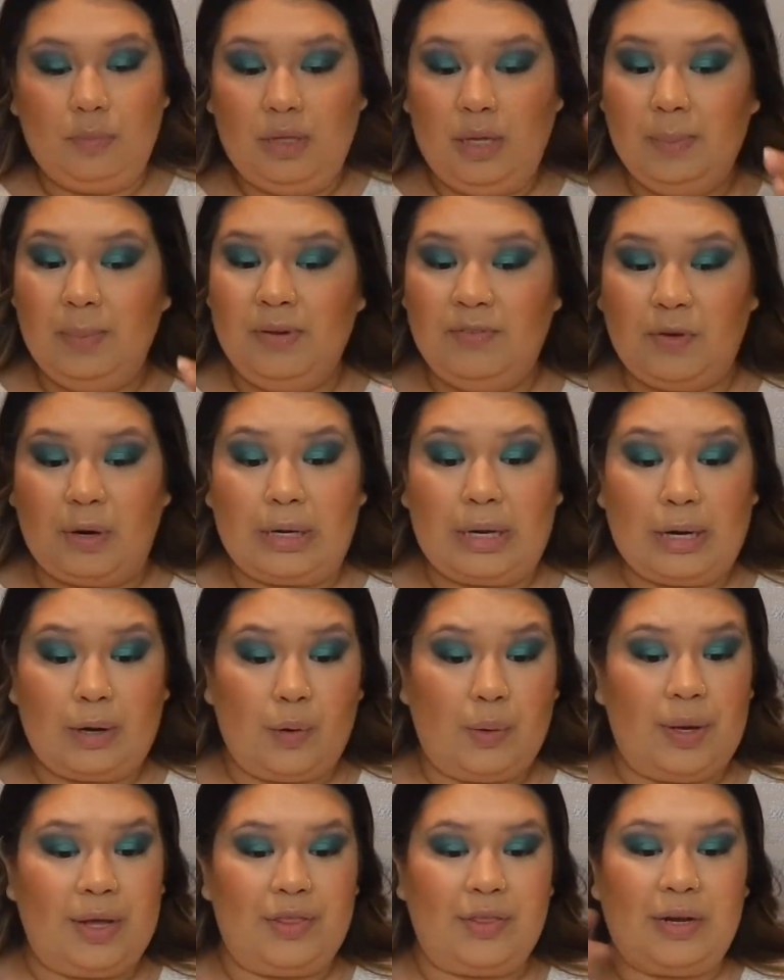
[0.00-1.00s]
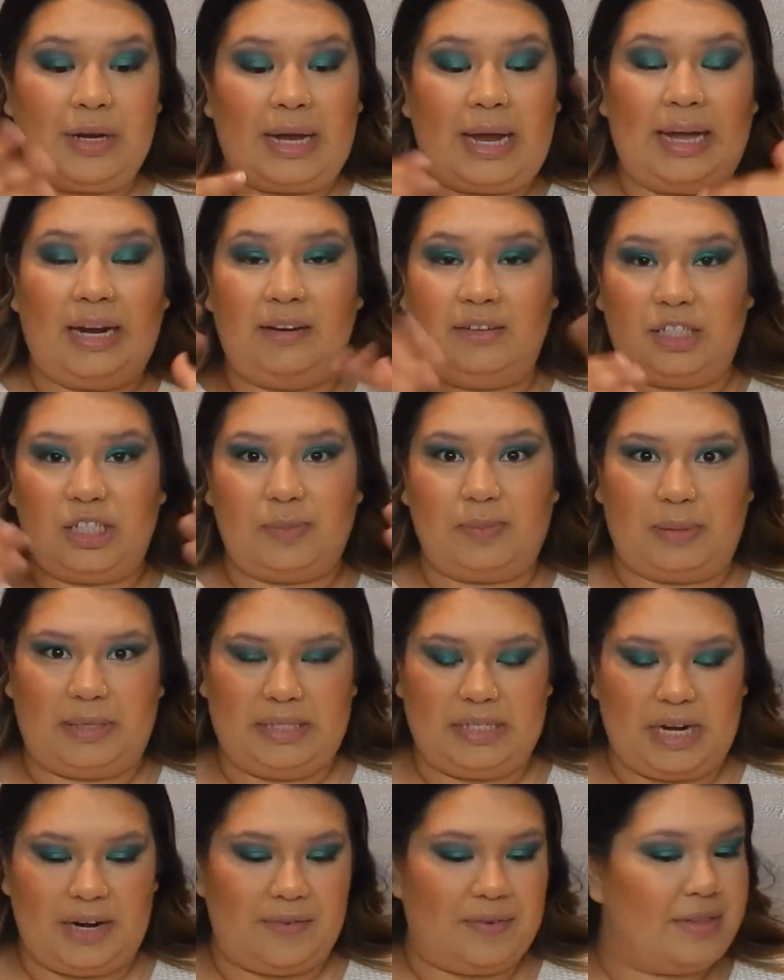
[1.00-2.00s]
before I go in there and kind of just
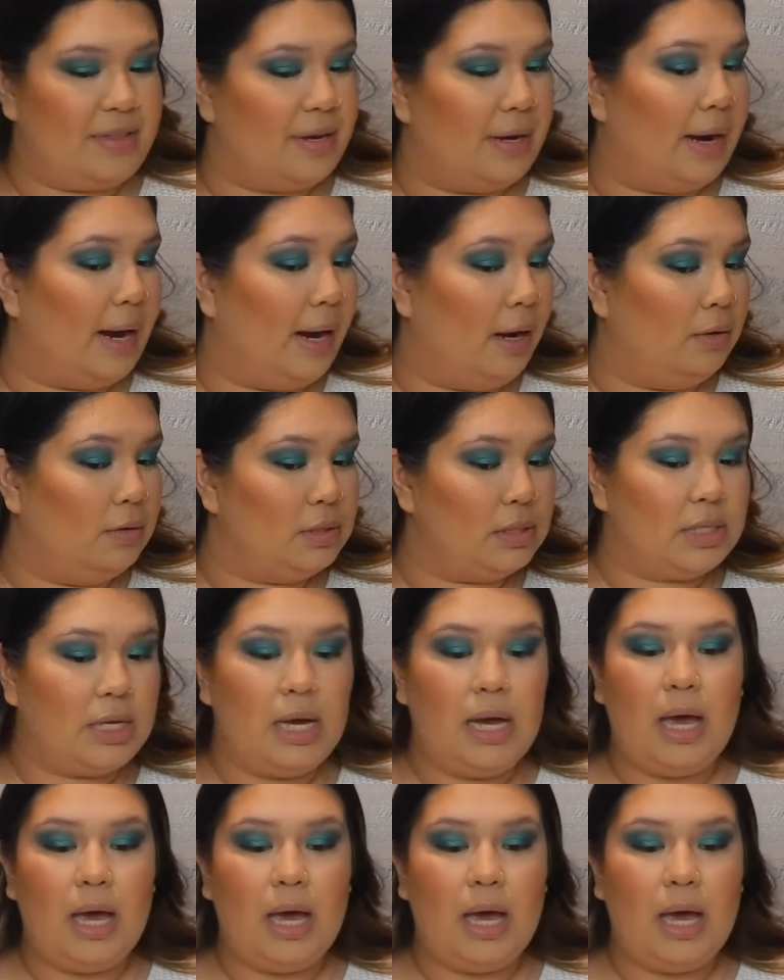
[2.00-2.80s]
blend everything out.